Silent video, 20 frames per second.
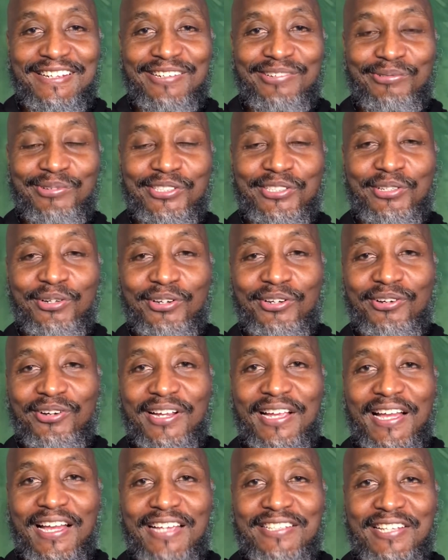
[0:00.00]
What's going on,
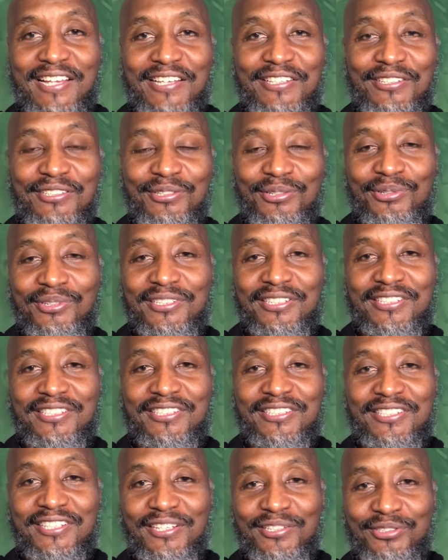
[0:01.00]
guys? How you doing?
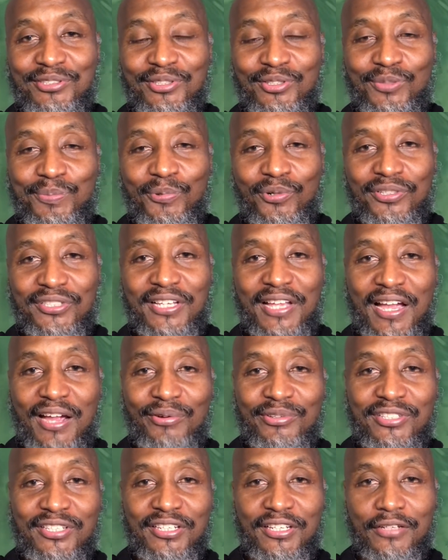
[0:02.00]
This is Kendrick, the sports guy
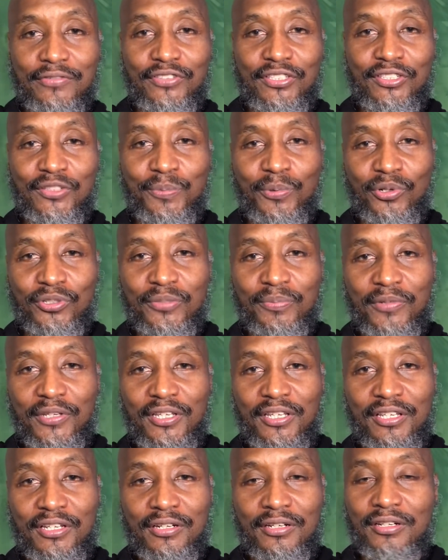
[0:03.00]
with TFG Sports
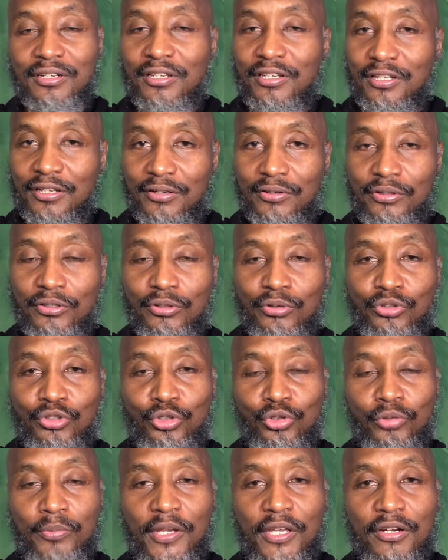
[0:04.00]
Media here on
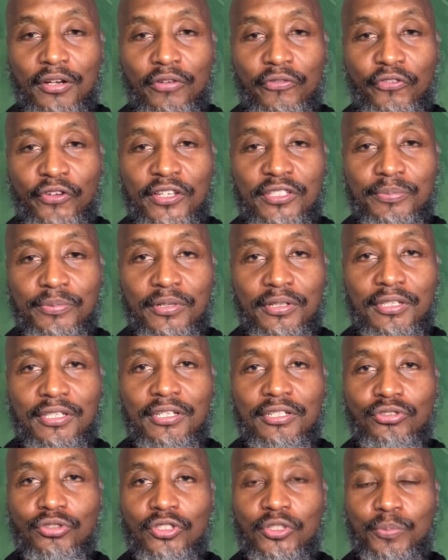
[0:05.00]
YouTube and on Facebook,
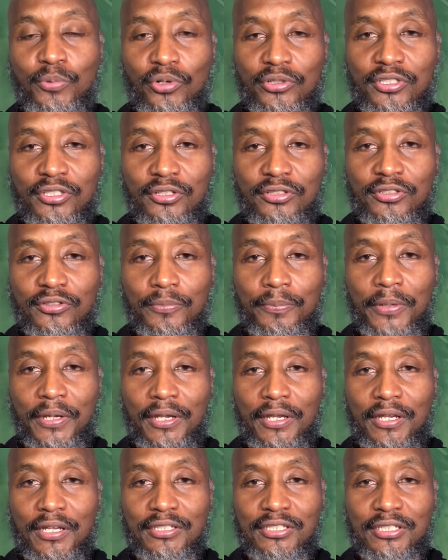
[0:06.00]
Kendrick Sports Hustle
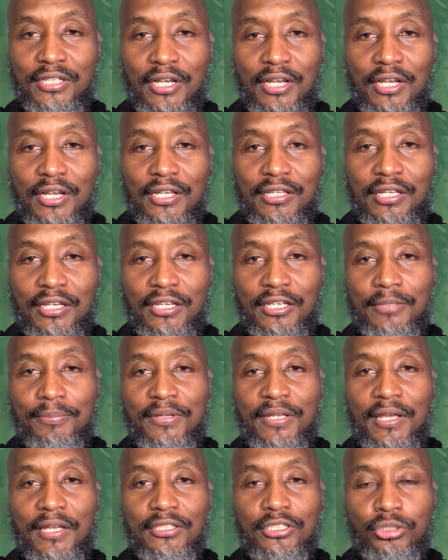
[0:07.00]
page. The
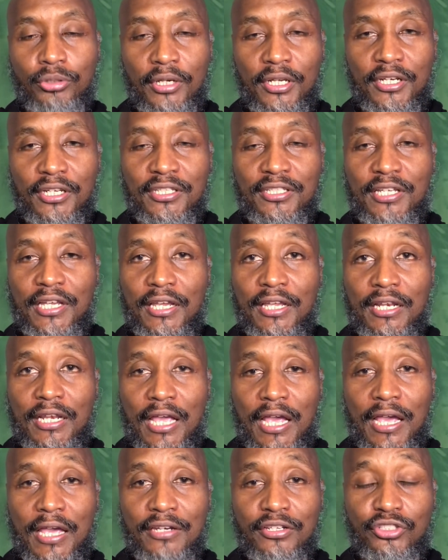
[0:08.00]
NBA trading
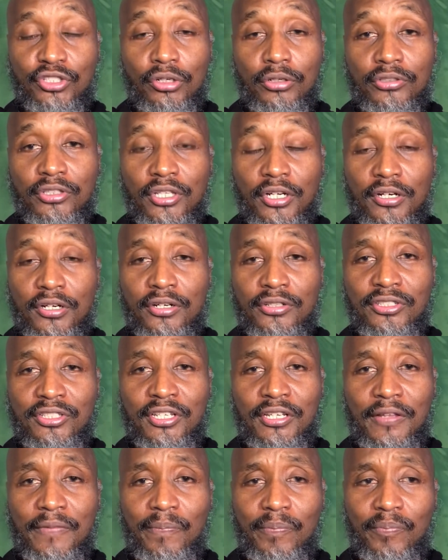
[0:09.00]
deadline is on
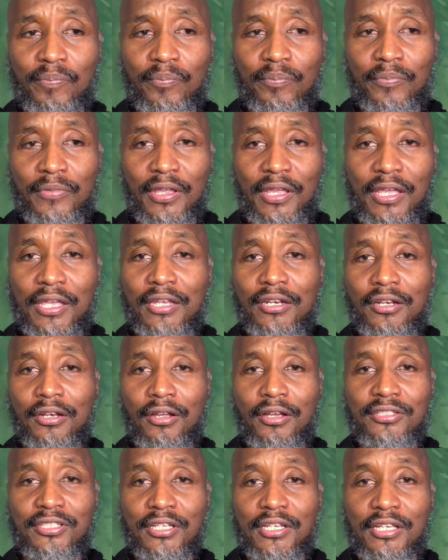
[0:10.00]
Thursday, and the
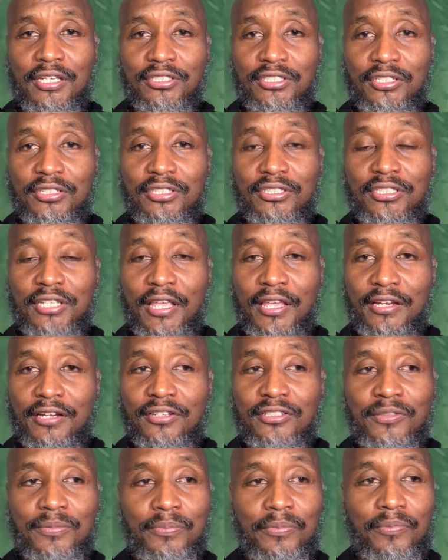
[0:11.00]
Los Angeles
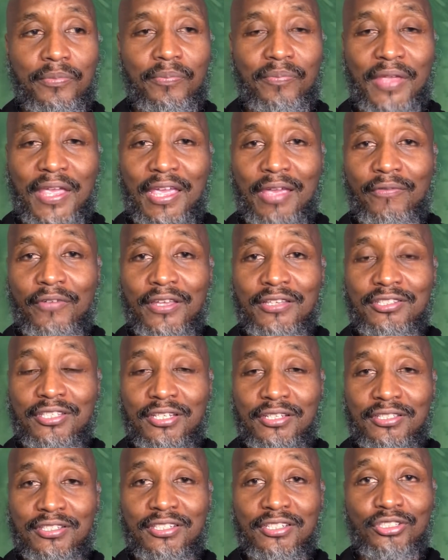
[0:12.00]
Lakers have a
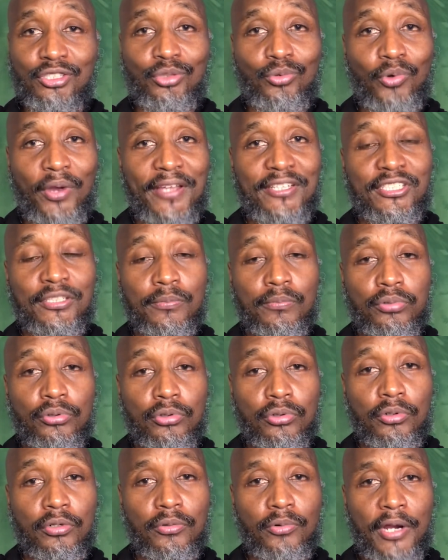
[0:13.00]
tense situation
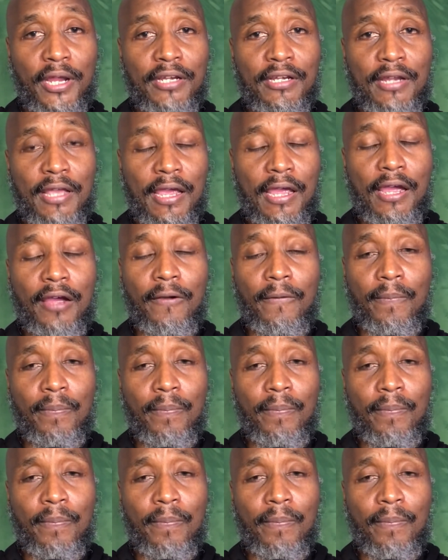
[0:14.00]
brewing right now.